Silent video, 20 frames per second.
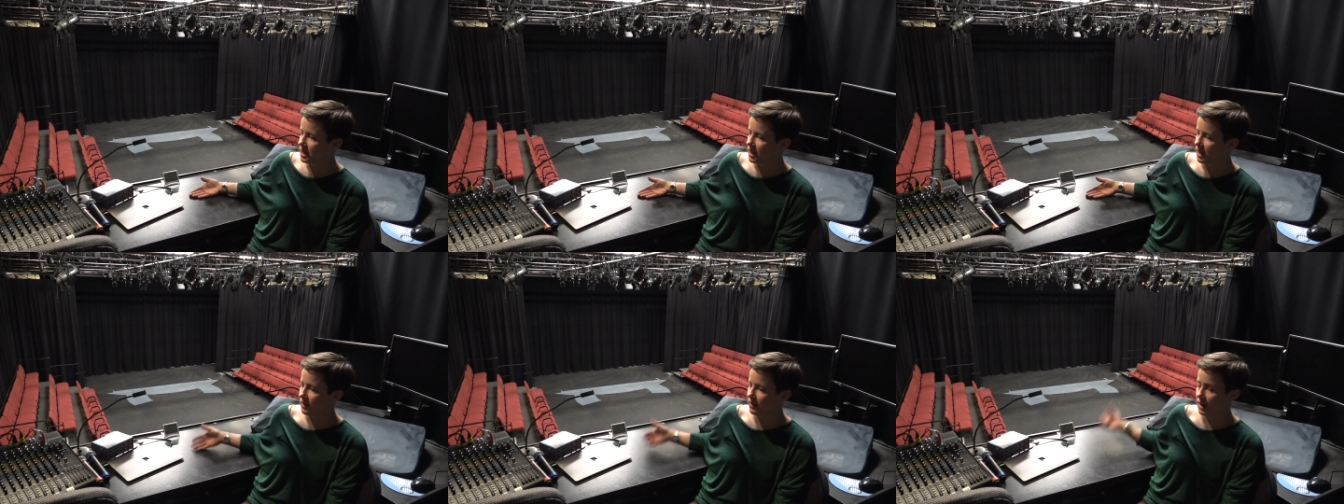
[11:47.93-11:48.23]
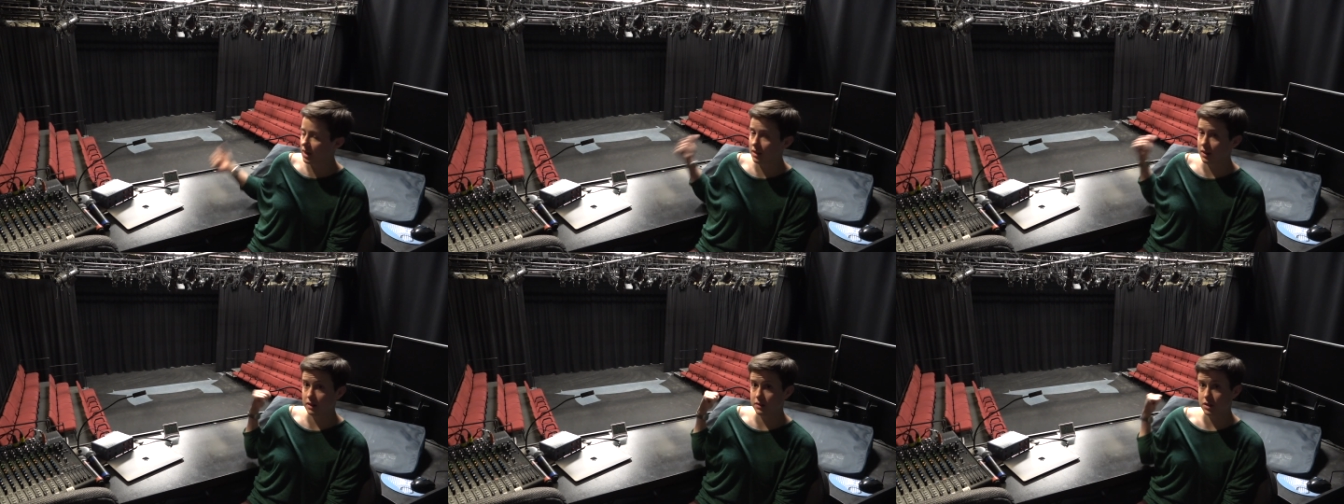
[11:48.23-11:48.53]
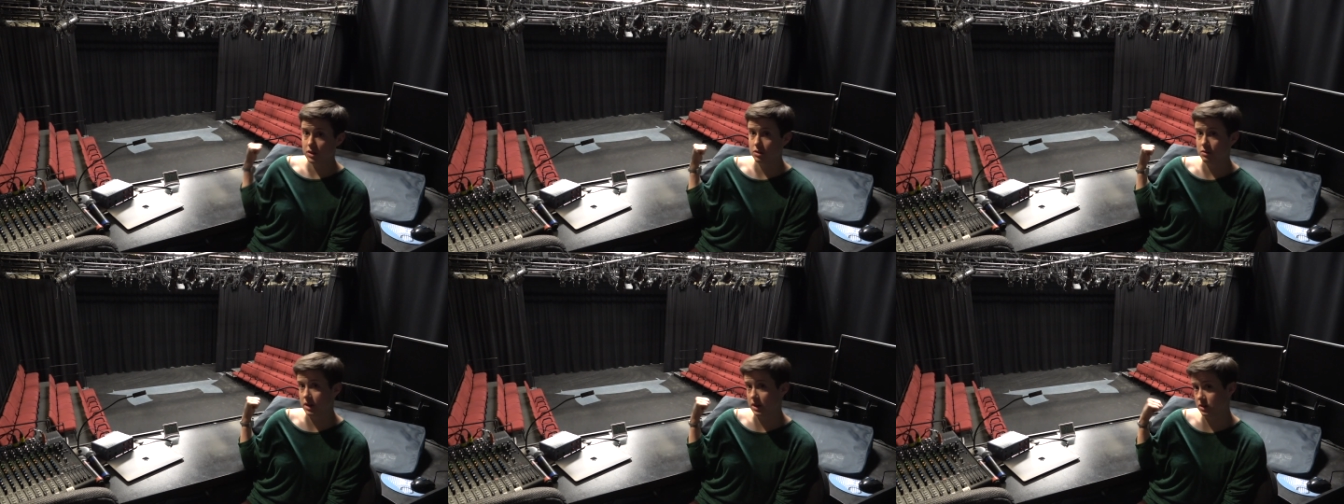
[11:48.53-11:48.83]
And then I let
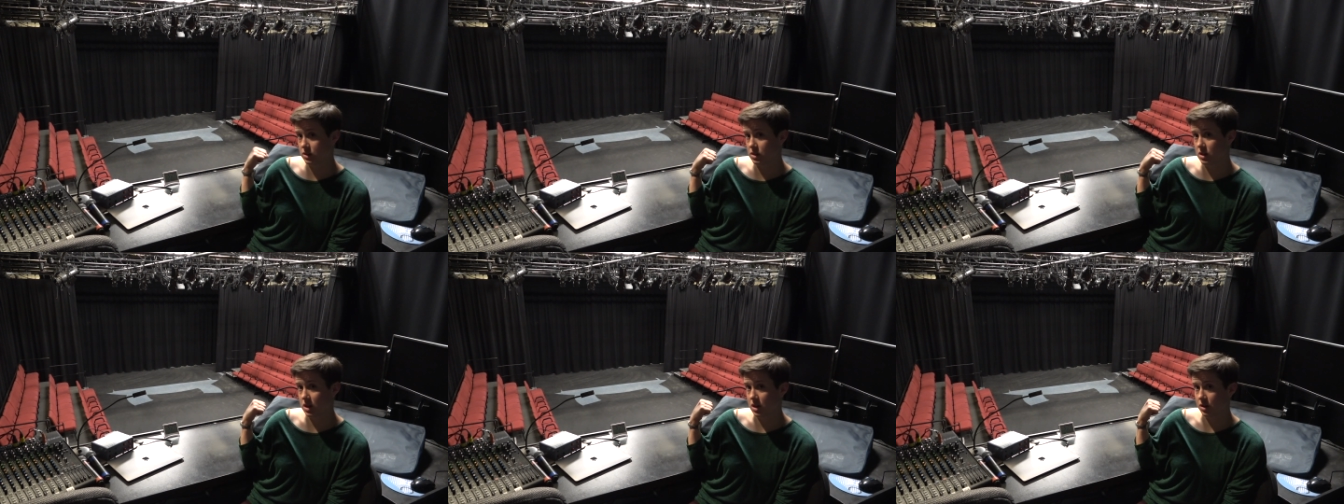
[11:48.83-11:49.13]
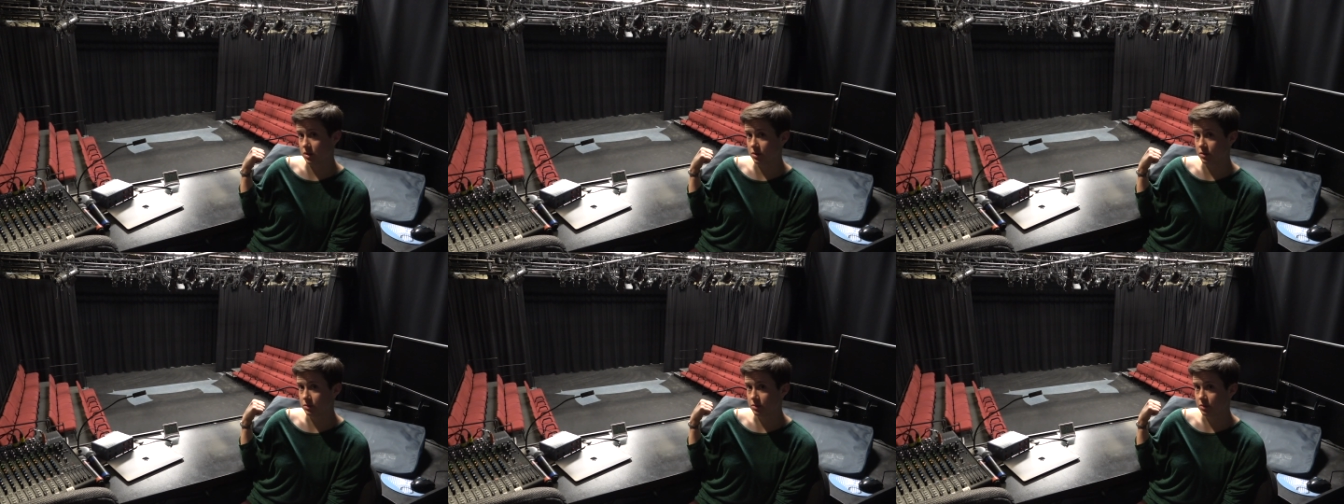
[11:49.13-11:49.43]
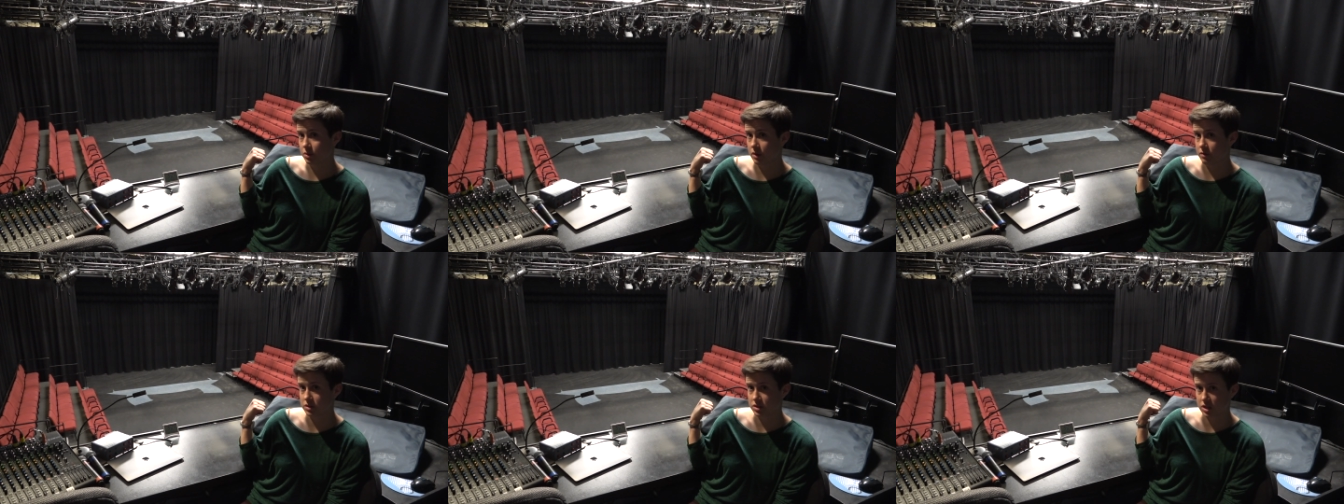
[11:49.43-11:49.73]
the director know,
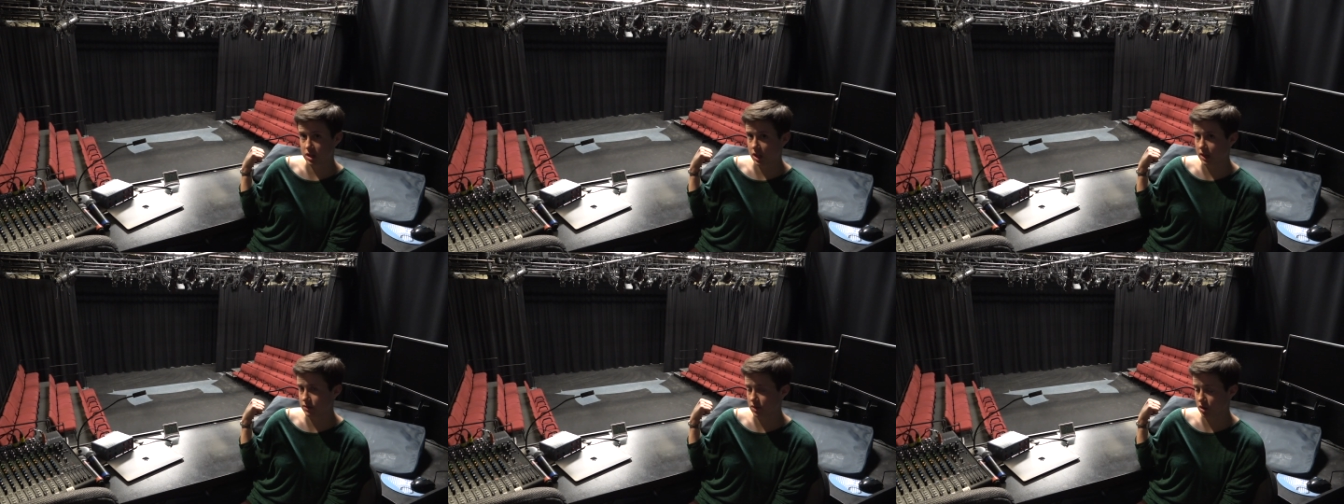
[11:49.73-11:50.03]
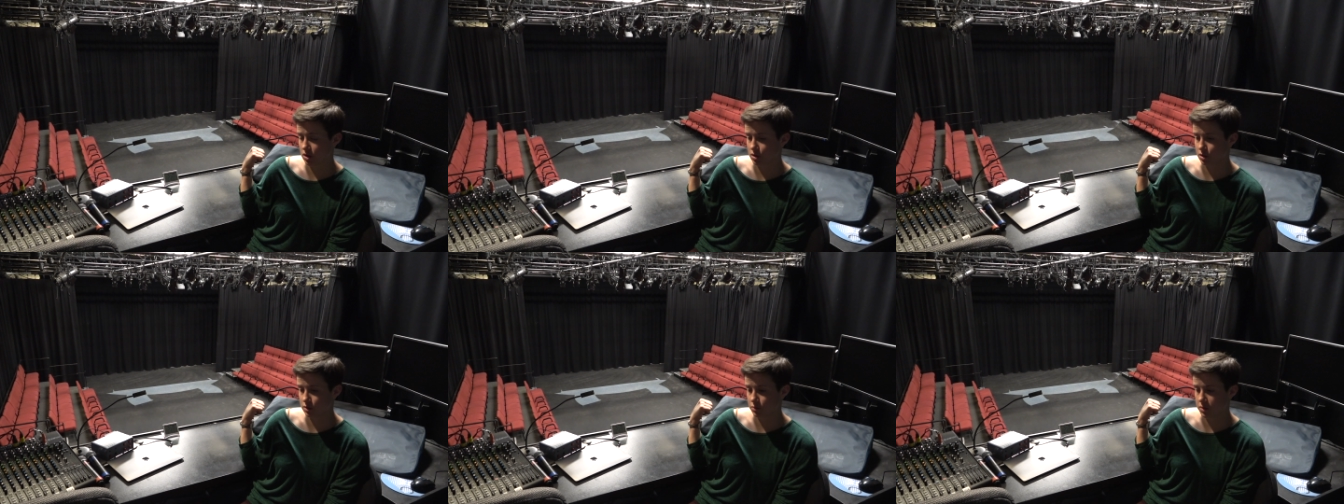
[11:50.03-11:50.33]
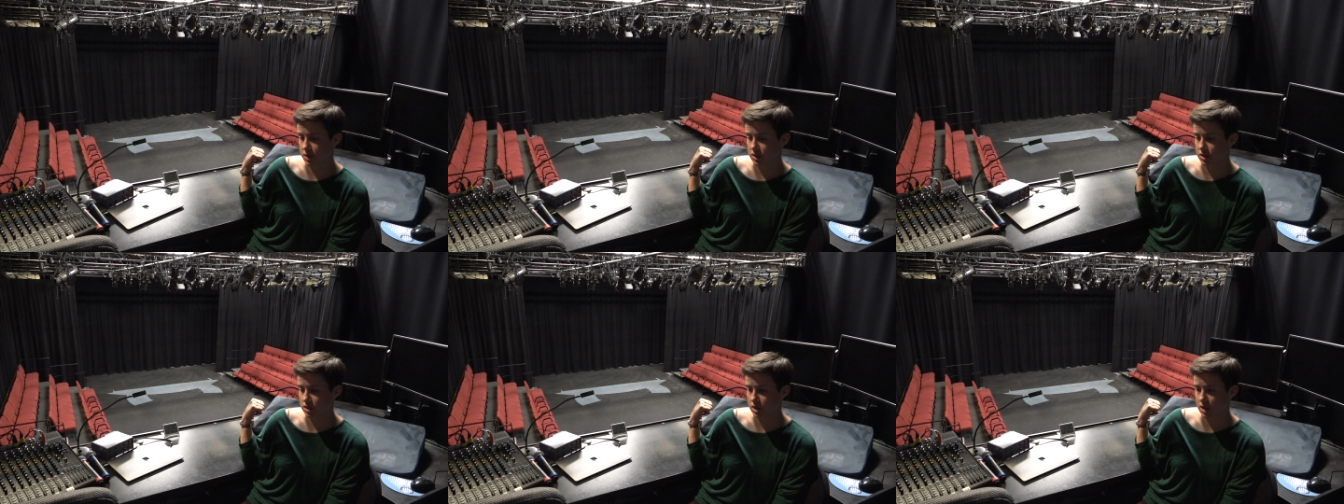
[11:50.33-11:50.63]
whoever's going to give the curtain
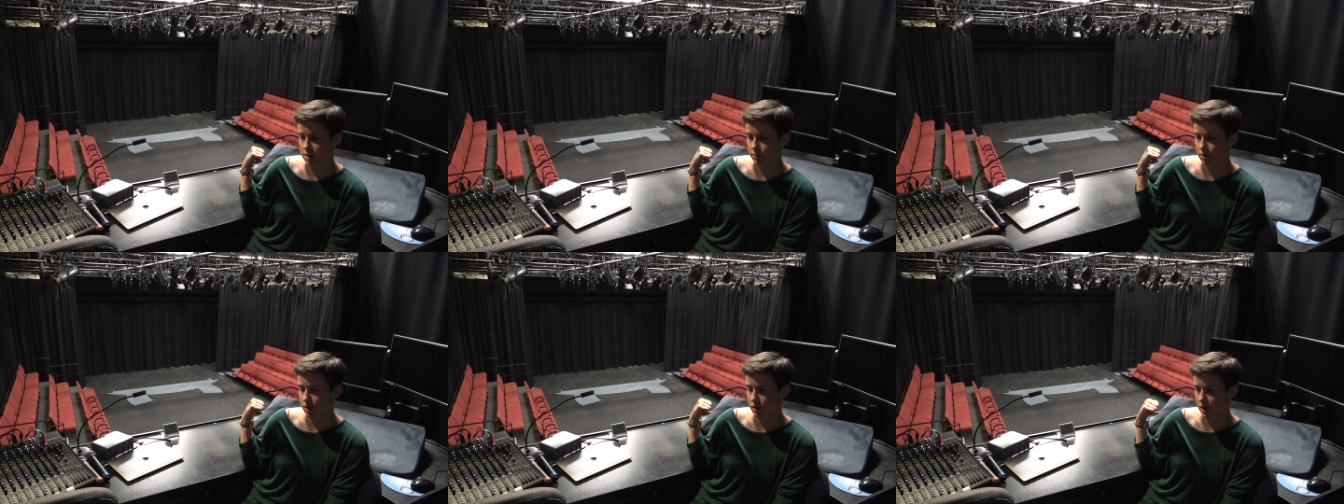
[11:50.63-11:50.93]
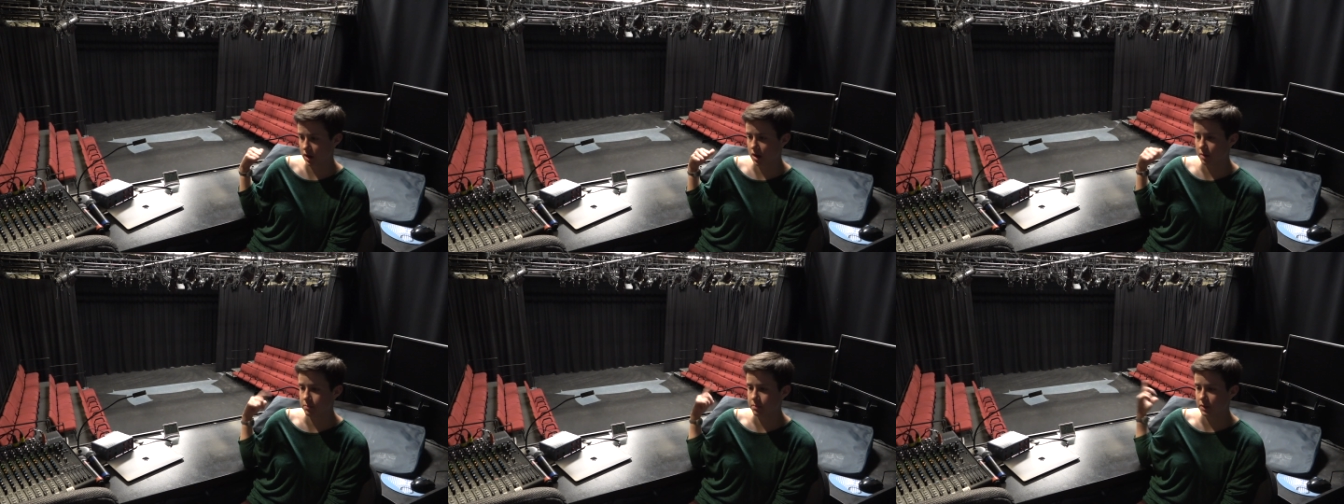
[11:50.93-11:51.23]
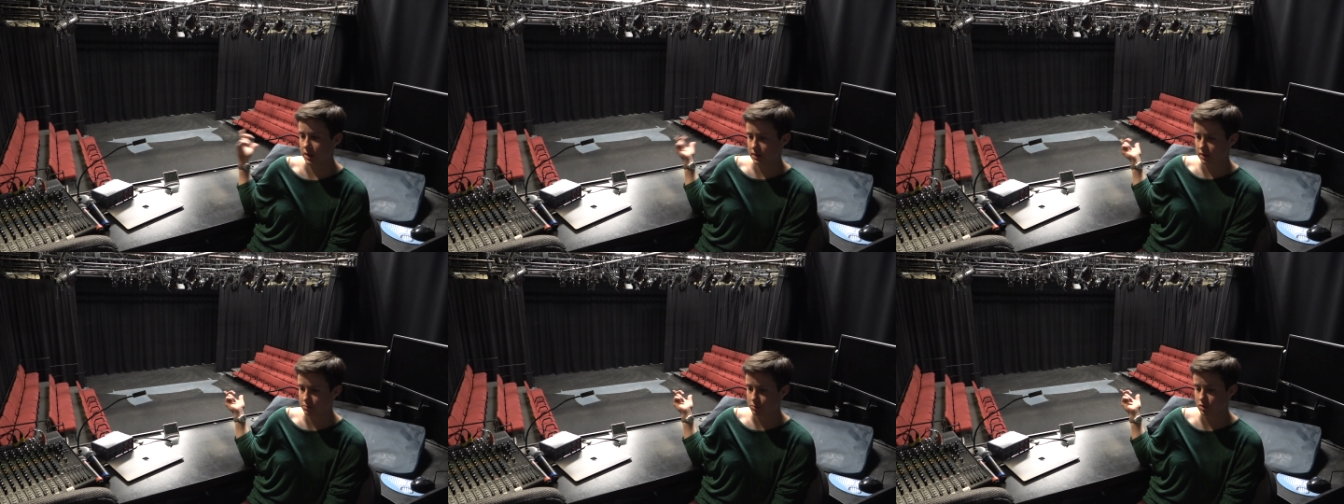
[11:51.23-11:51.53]
speech, that I'm going up,
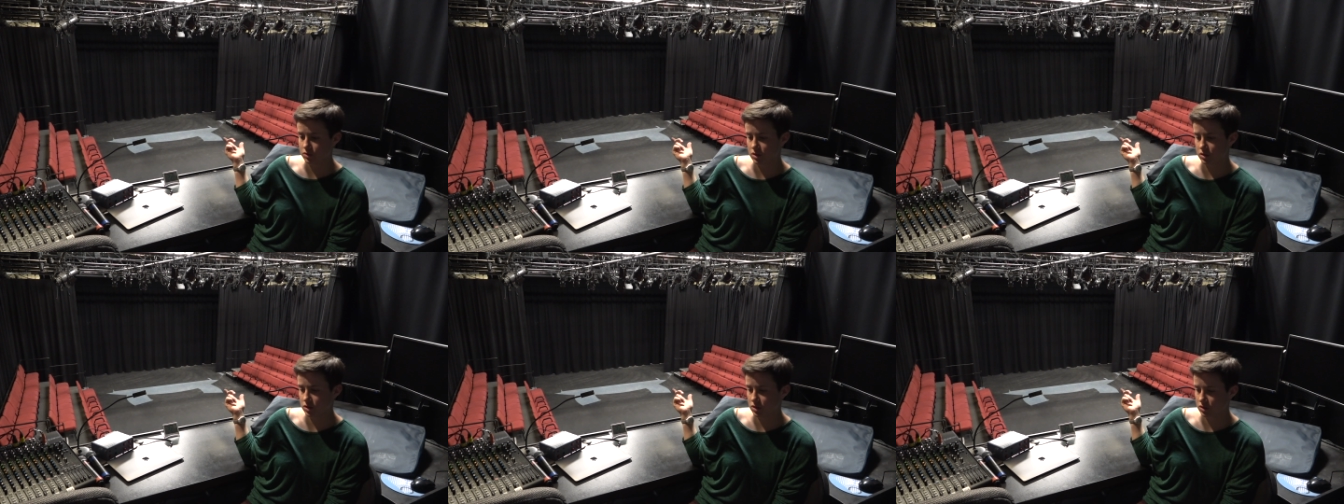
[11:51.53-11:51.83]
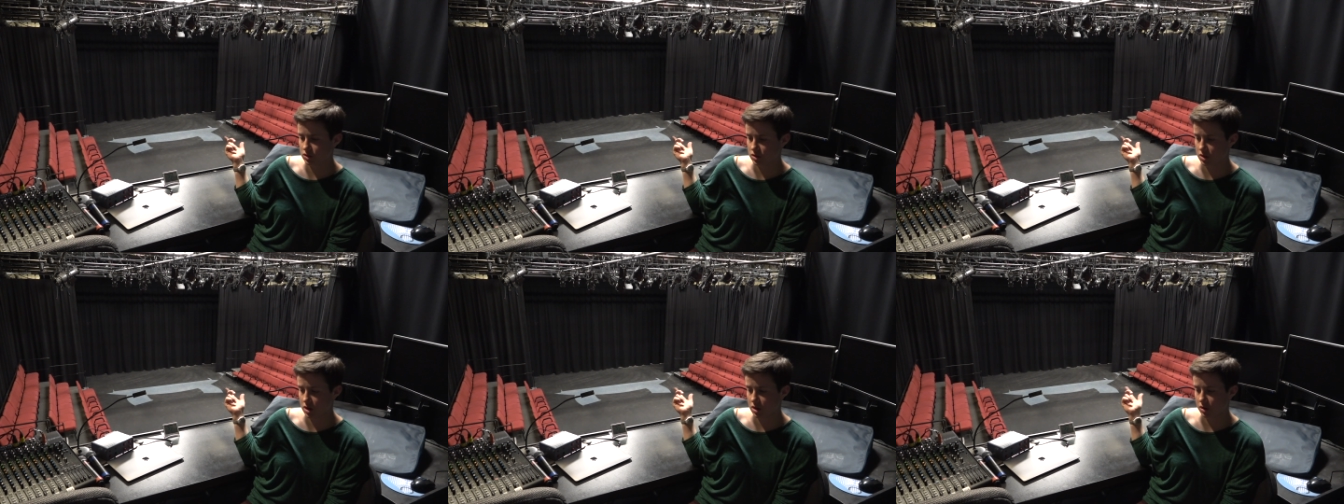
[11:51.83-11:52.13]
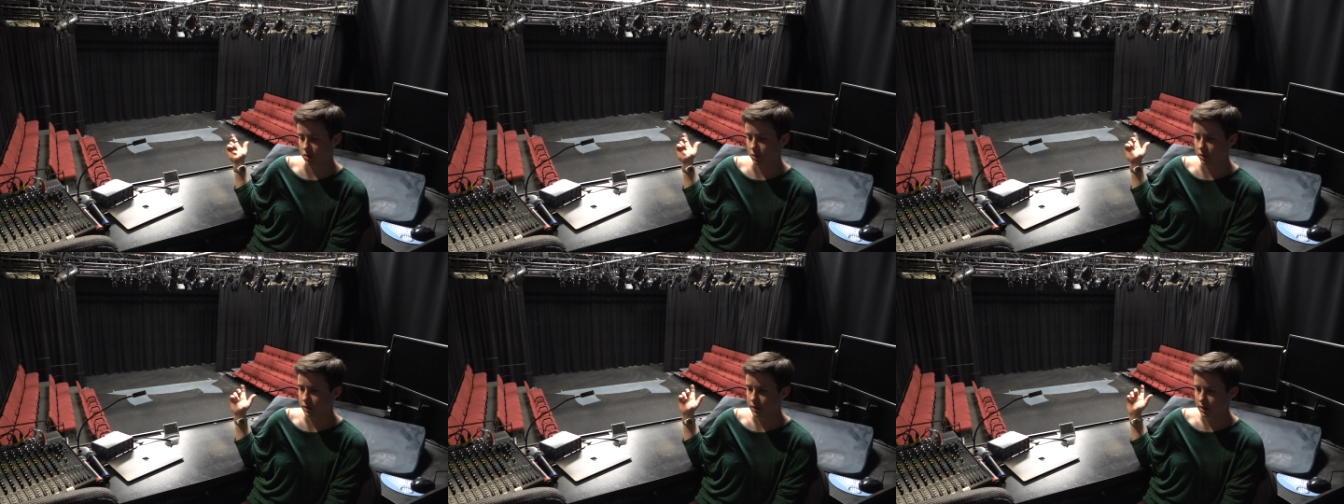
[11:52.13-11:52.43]
let the musicians
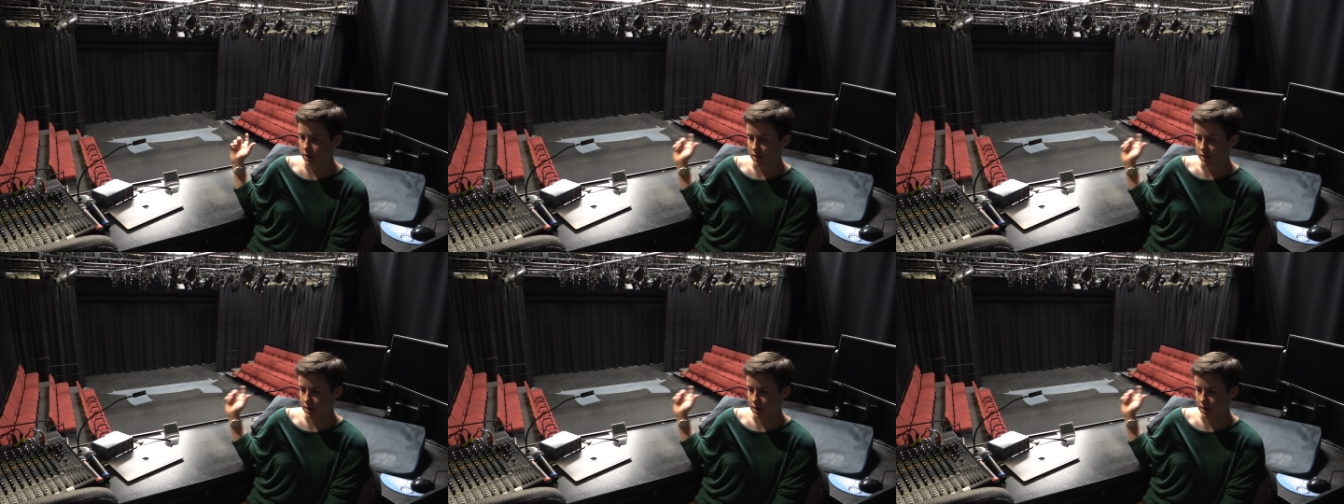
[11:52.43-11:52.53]
know,